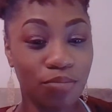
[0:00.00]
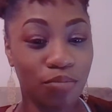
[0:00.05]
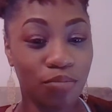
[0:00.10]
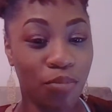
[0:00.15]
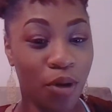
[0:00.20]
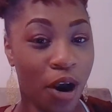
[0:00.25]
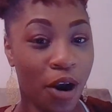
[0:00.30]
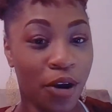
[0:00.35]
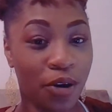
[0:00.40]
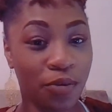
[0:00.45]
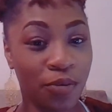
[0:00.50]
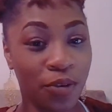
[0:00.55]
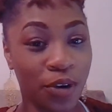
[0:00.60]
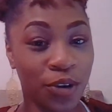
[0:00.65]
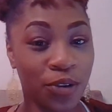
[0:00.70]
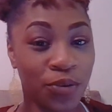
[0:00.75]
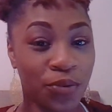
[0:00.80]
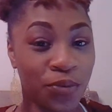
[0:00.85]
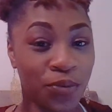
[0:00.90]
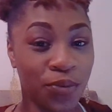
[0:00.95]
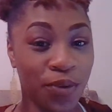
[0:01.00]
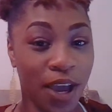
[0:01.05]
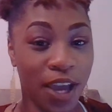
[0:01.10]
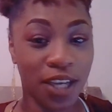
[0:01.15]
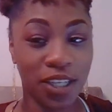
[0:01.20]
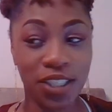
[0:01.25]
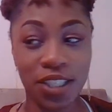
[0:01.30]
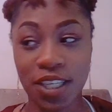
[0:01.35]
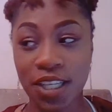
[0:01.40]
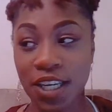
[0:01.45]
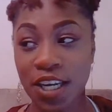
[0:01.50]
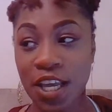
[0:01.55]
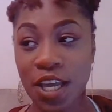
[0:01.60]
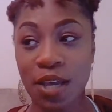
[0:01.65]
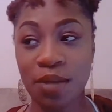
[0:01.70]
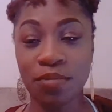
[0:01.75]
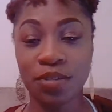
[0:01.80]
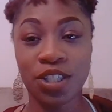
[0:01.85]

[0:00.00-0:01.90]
part where you actually need